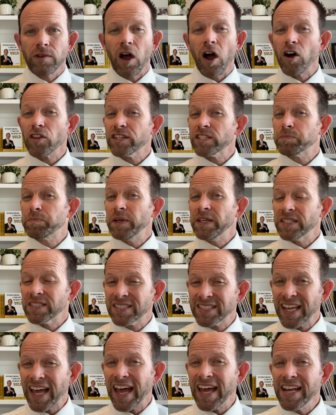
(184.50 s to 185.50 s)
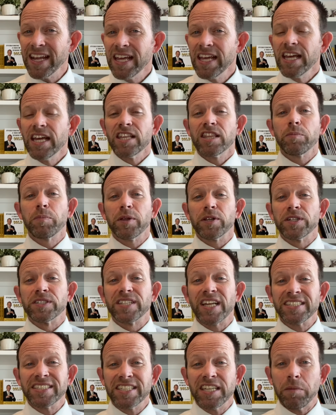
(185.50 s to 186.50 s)
All this being said, the builder
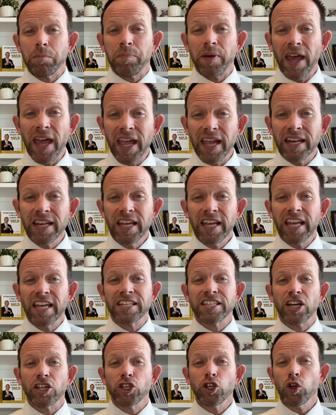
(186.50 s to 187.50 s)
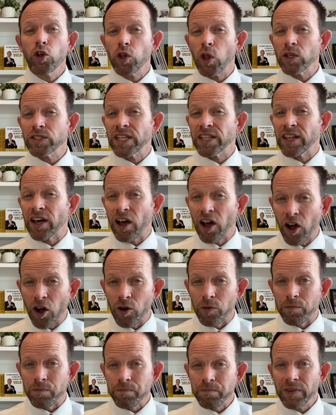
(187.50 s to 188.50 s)
doesn't get paid until you close on the
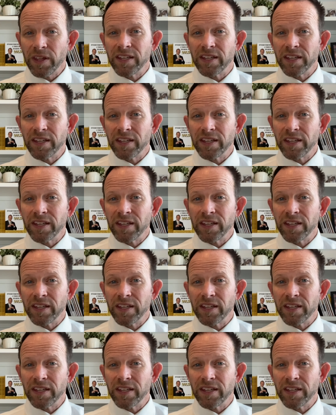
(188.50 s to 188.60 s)
home.